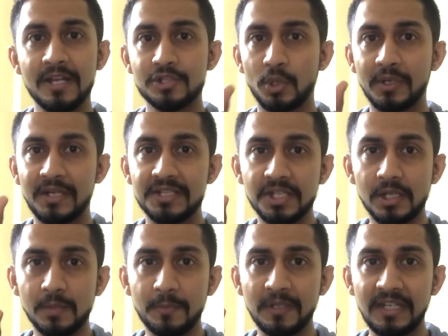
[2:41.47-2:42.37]
so
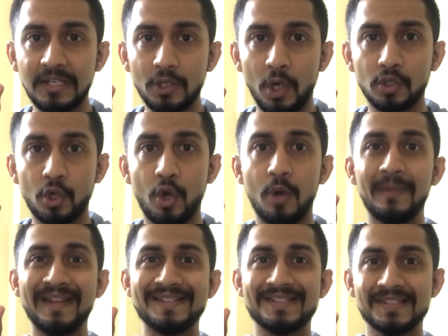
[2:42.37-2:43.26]

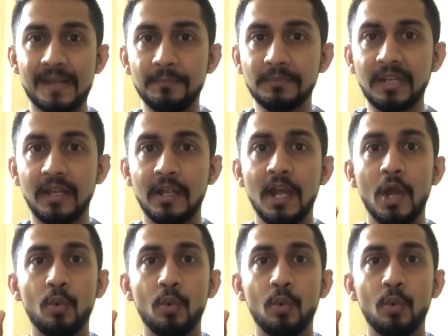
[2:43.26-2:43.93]
digitalpratik.com is something